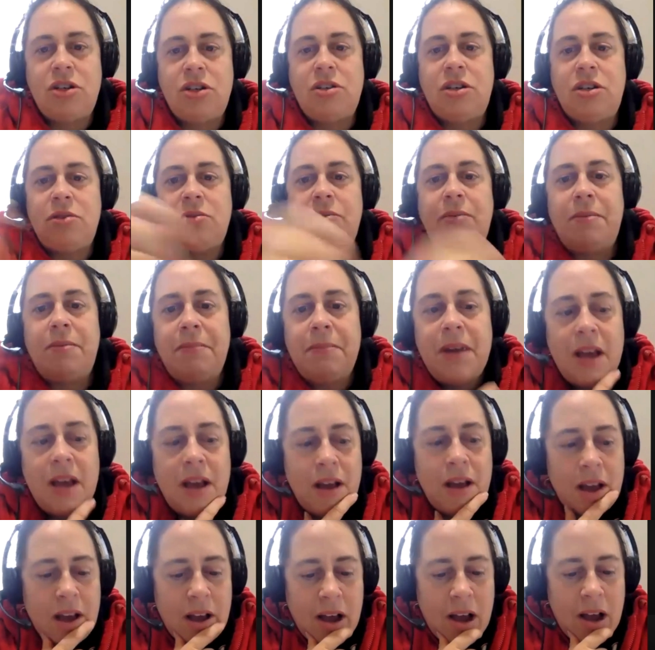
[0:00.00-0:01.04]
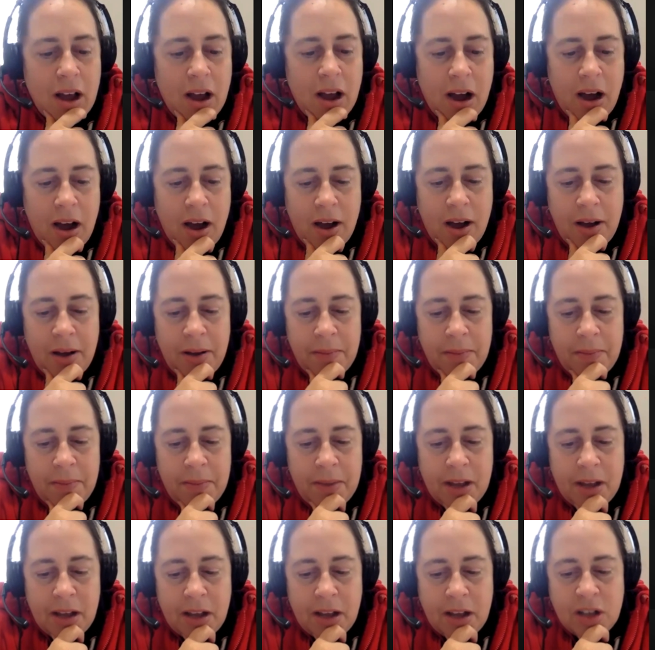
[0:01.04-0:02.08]
you to him
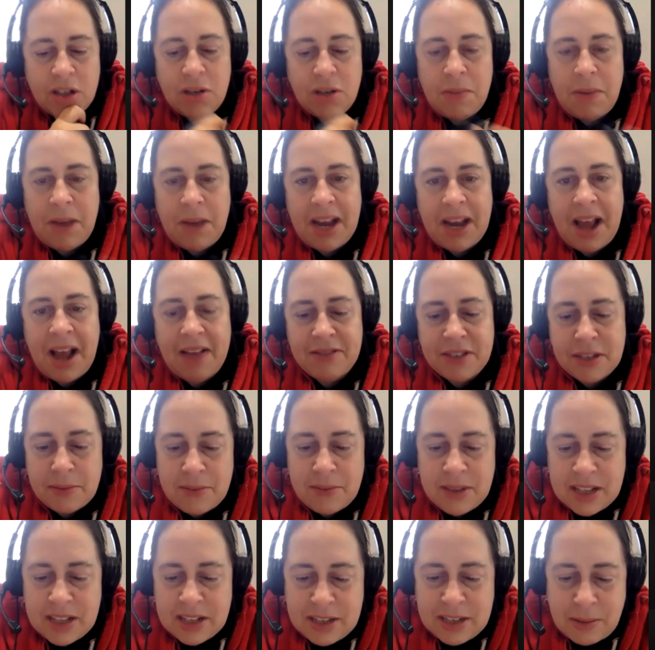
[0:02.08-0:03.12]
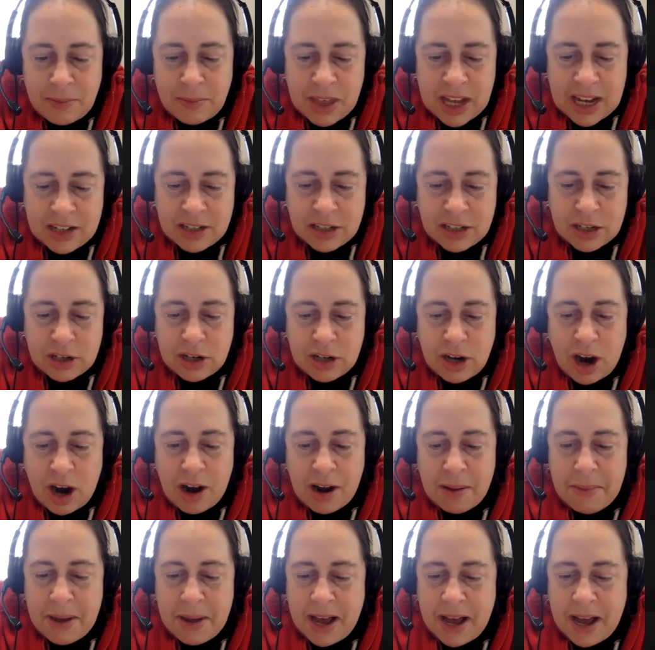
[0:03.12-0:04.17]
because you might have some things to talk
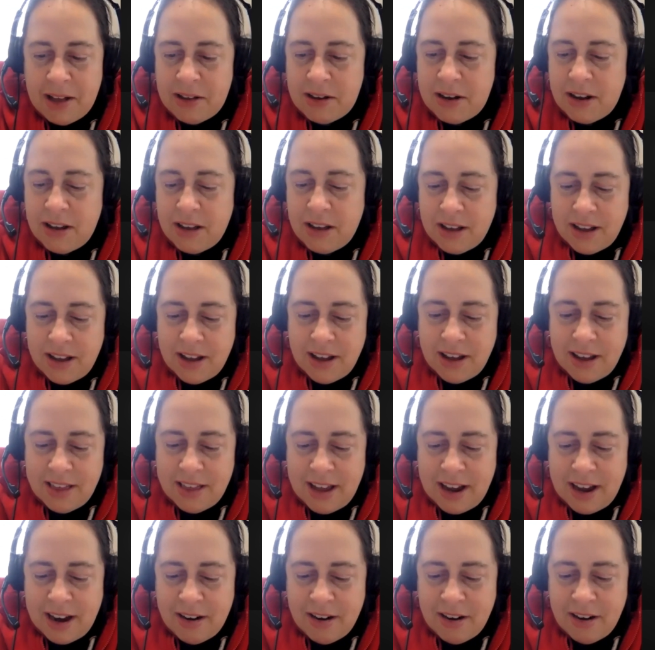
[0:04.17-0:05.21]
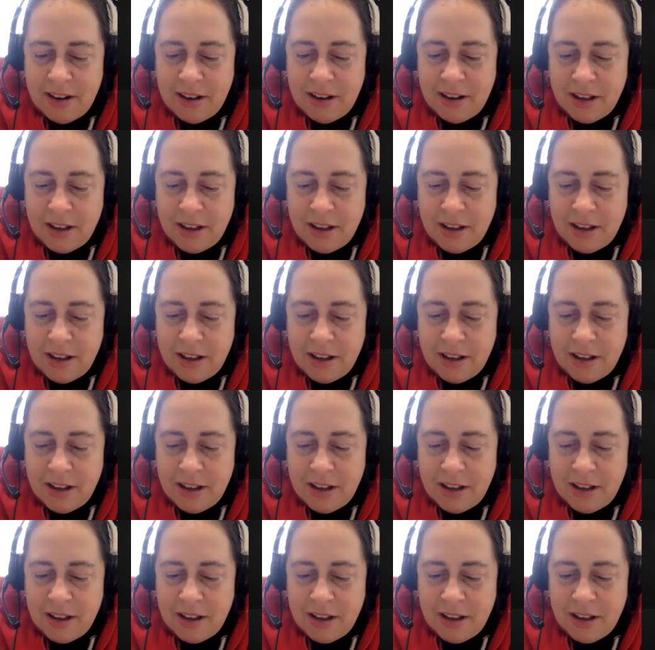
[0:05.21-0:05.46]
about there.